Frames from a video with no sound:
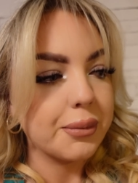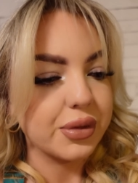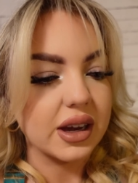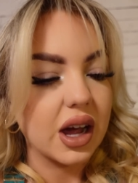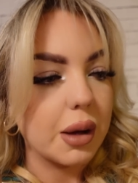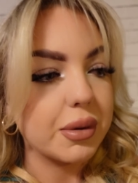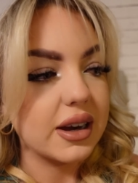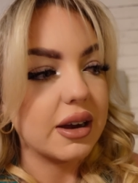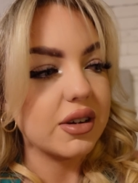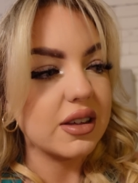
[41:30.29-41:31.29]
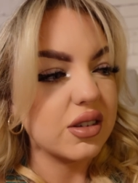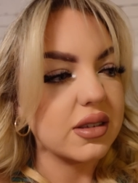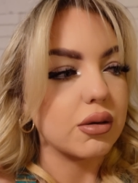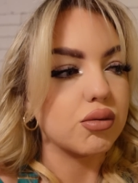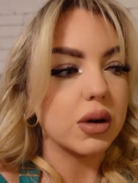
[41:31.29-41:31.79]
the carpet and everything
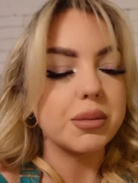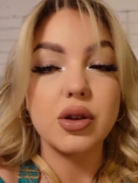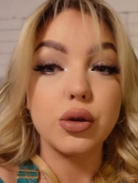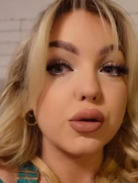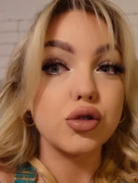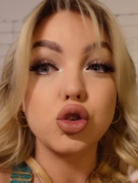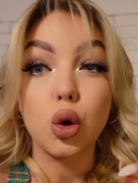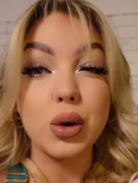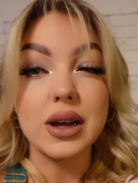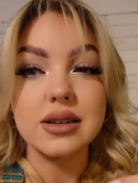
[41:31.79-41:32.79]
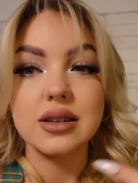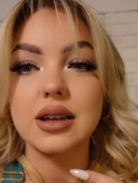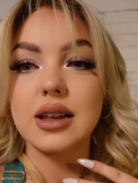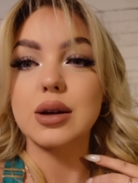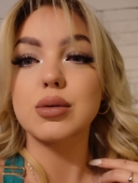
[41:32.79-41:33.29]
just like rips on those so
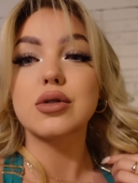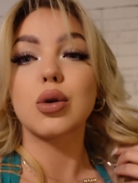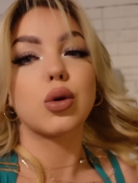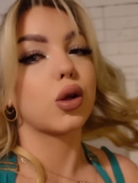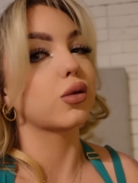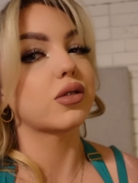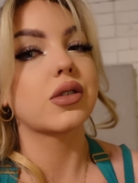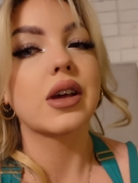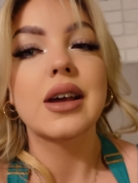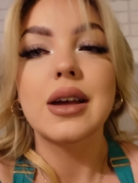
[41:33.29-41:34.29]
easily like it was so close